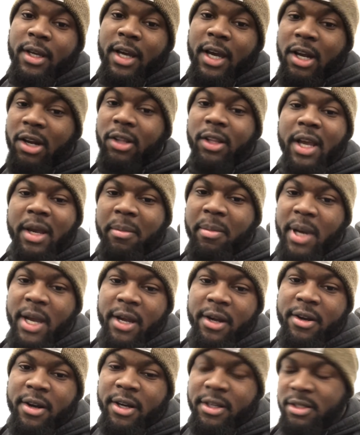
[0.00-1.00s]
I don't like
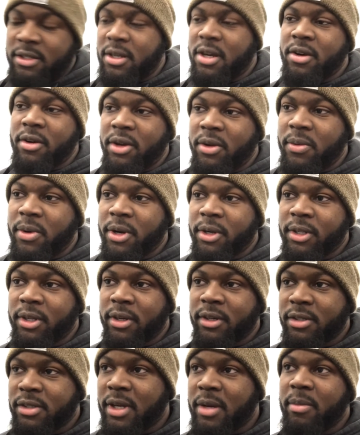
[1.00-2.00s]
buying cars that's already worked
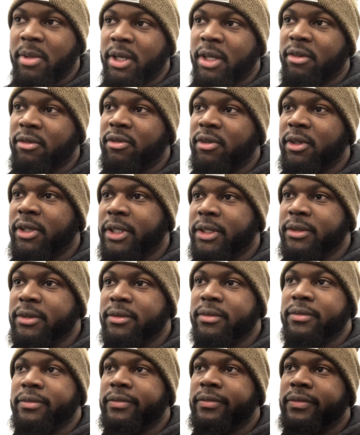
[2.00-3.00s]
on. So I'm looking for,
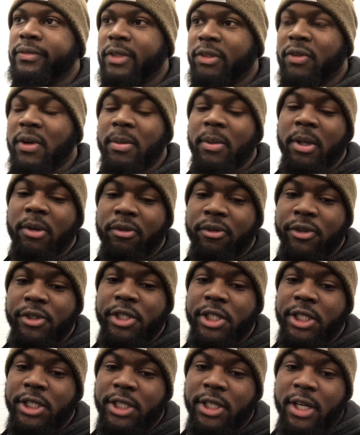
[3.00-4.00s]
if I'm looking for a
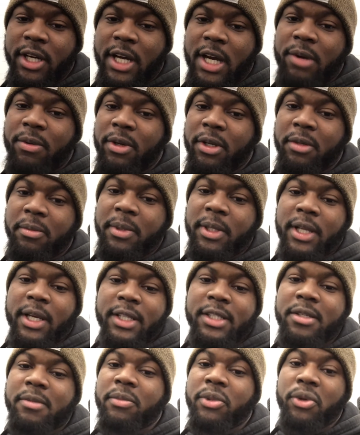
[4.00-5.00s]
GTR, I want it to be
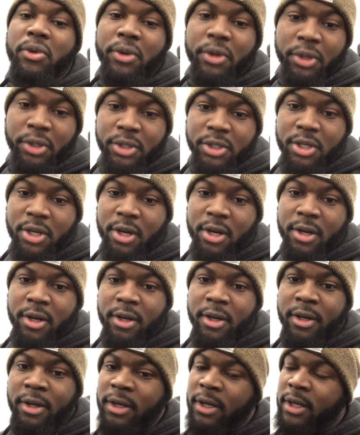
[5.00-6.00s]
like some lawyer's
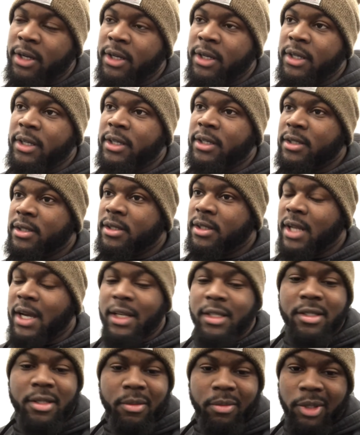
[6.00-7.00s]
car,
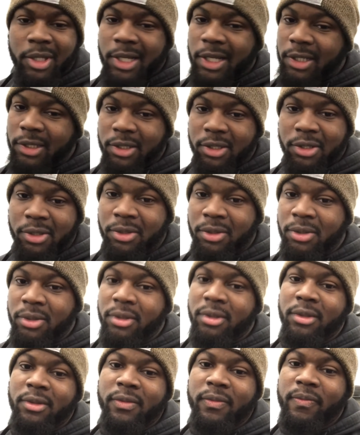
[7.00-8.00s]
not some young
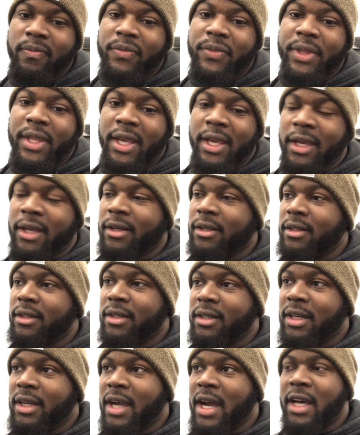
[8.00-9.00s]
dude that
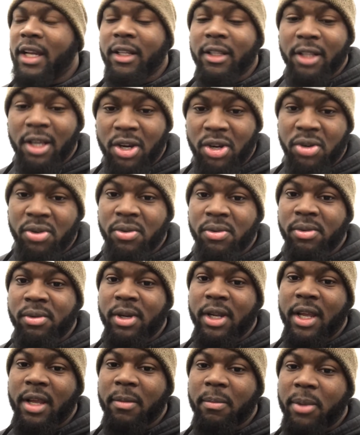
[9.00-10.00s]
got a
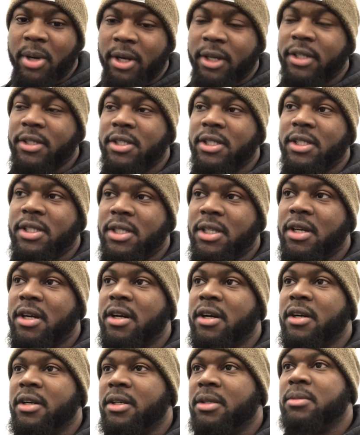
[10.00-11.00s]
loan and bought a
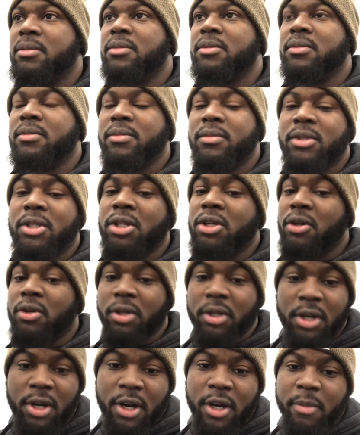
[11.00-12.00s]
GTR to go
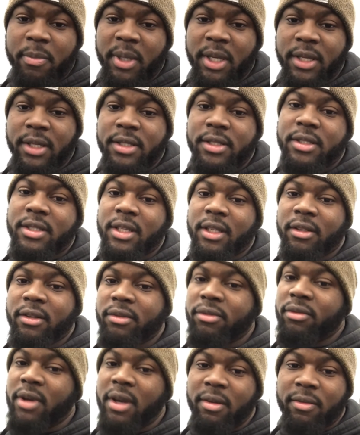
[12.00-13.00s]
to car meets
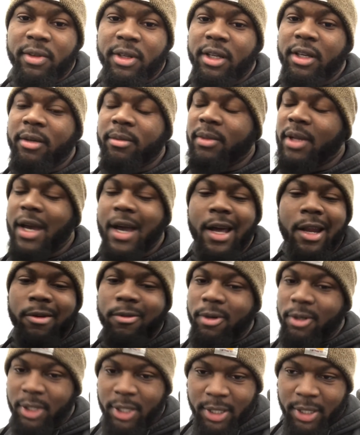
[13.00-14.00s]
and rev it up. Nah, I
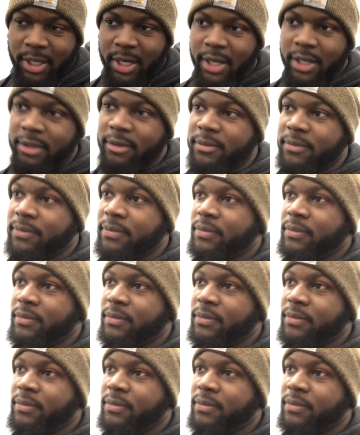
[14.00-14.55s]
don't want none of that.